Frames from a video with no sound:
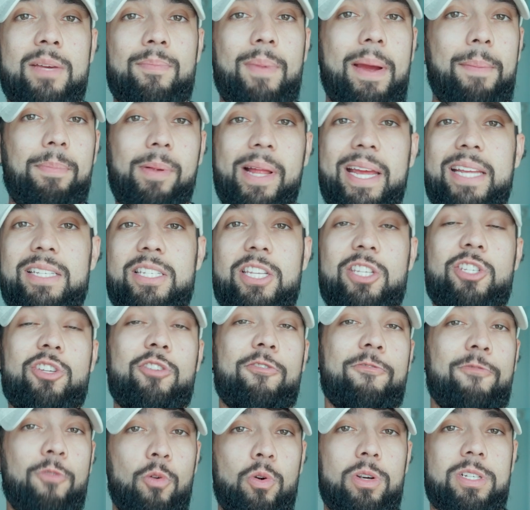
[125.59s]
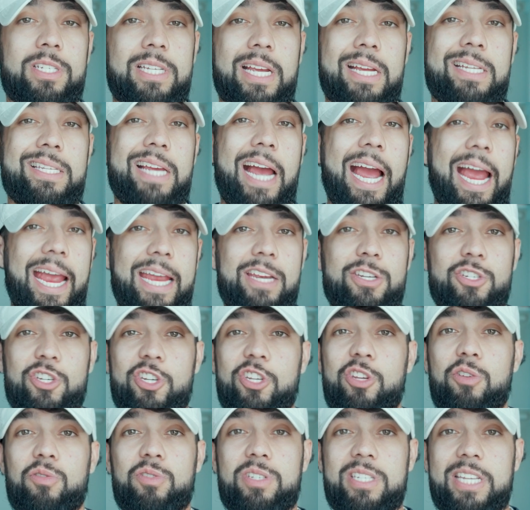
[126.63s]
My plan is to do 4 sets. I usually
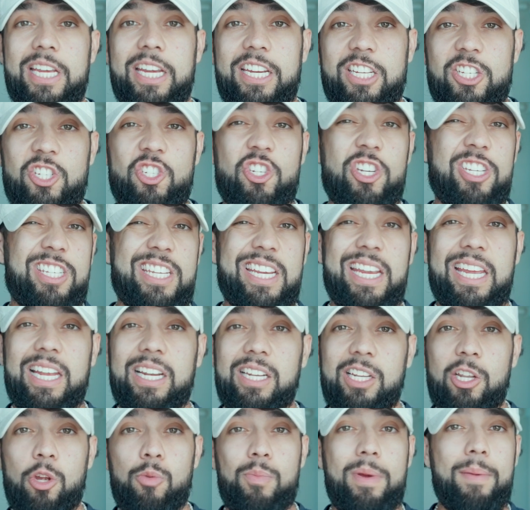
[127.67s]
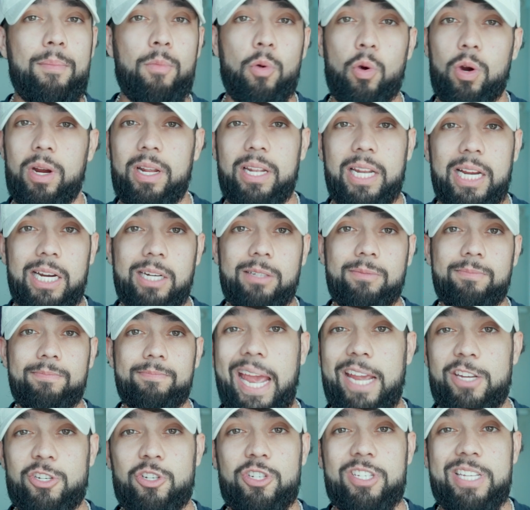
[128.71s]
do 6 just to get a little bit more in there.
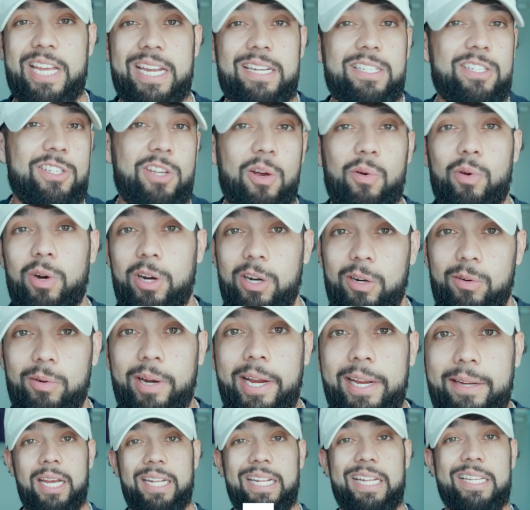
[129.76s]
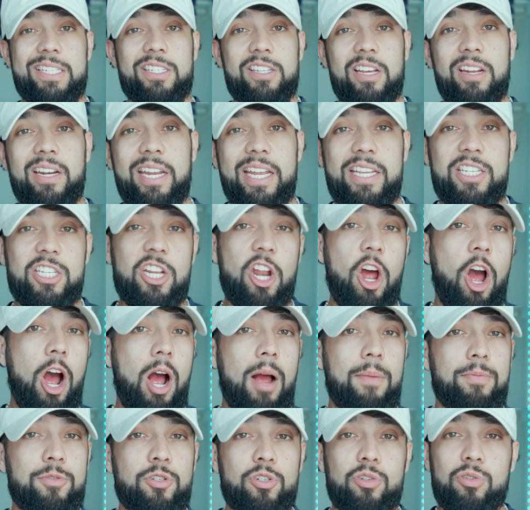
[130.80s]
Extra sets don't hurt, right? And then Sunday's an
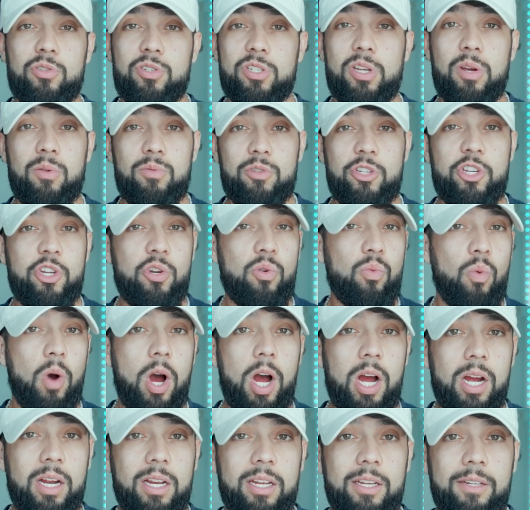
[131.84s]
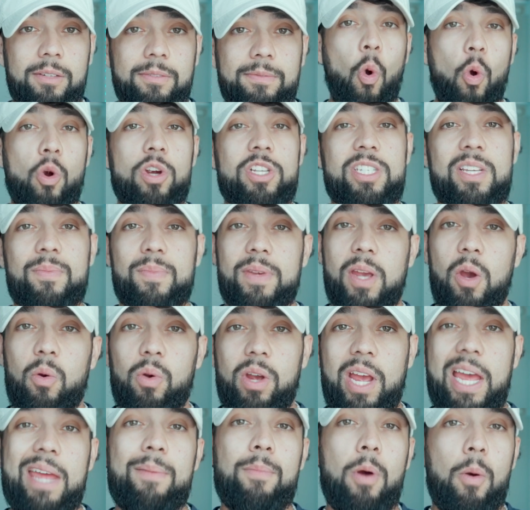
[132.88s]
optional zone 2 walk or some
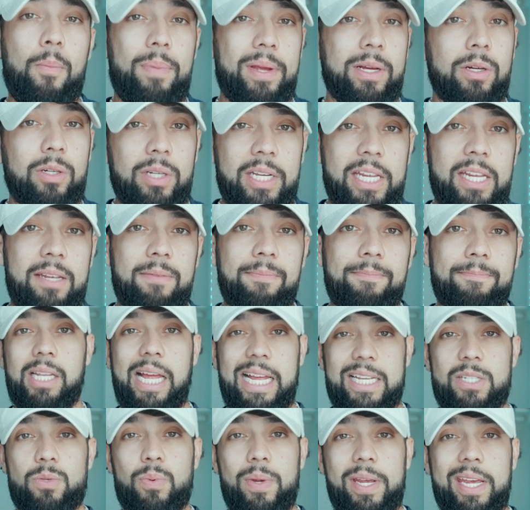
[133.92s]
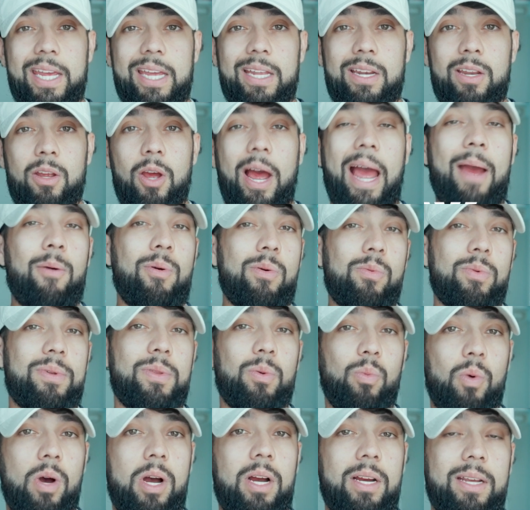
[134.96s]
yoga and mobility. Last weekend, I went with
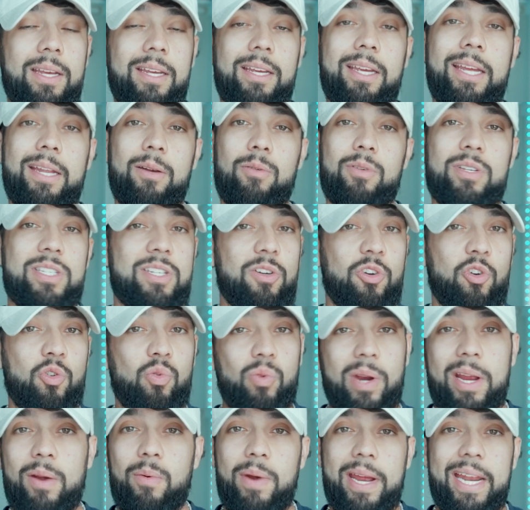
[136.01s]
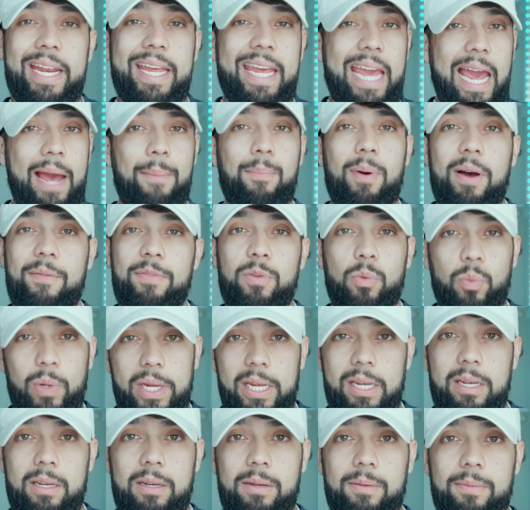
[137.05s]
walk and it was a great way to cap off the week.
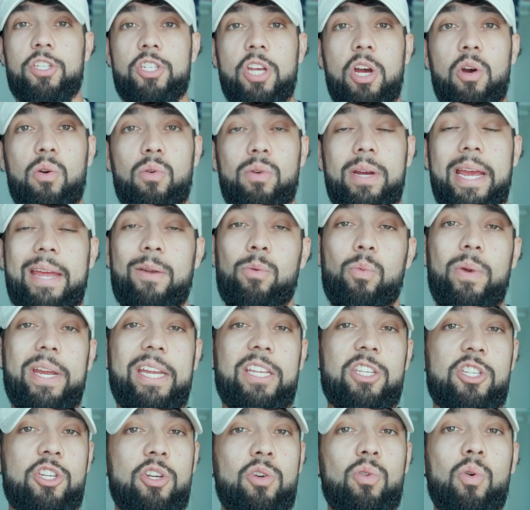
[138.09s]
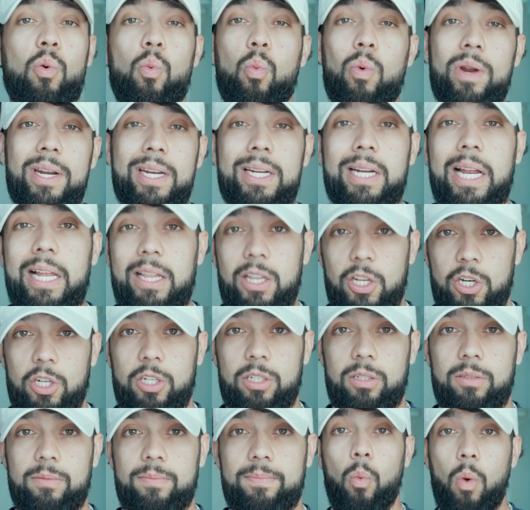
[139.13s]
So in week 2, what did I learn?
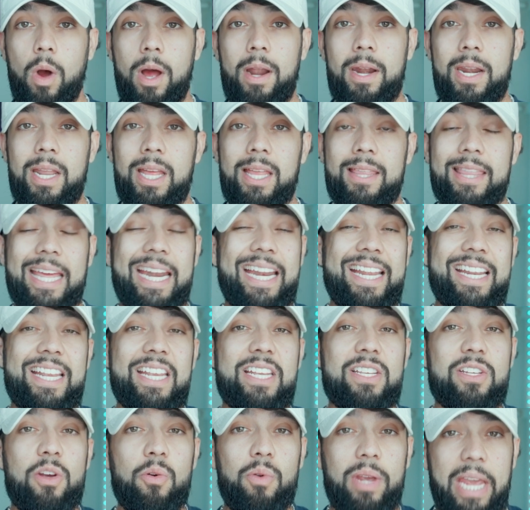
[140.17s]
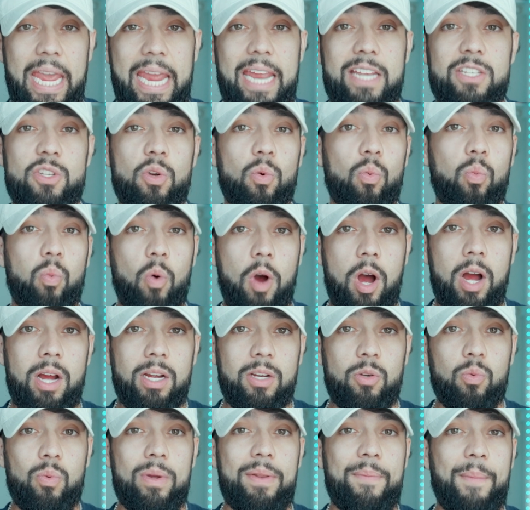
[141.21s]
1, that it is okay to
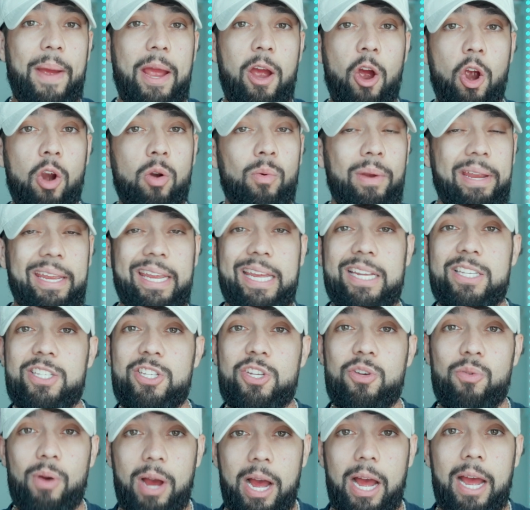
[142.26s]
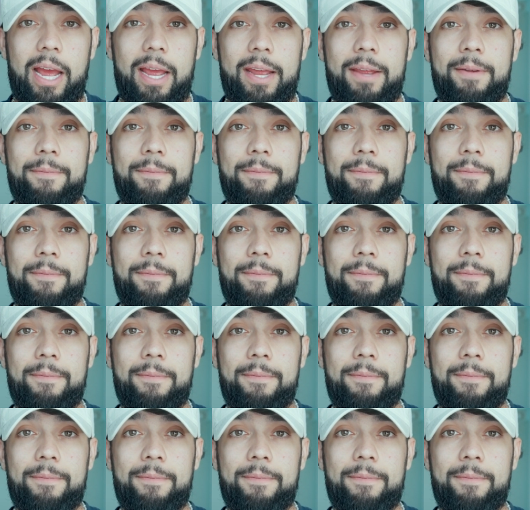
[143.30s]
walk when my heart rate gets too high.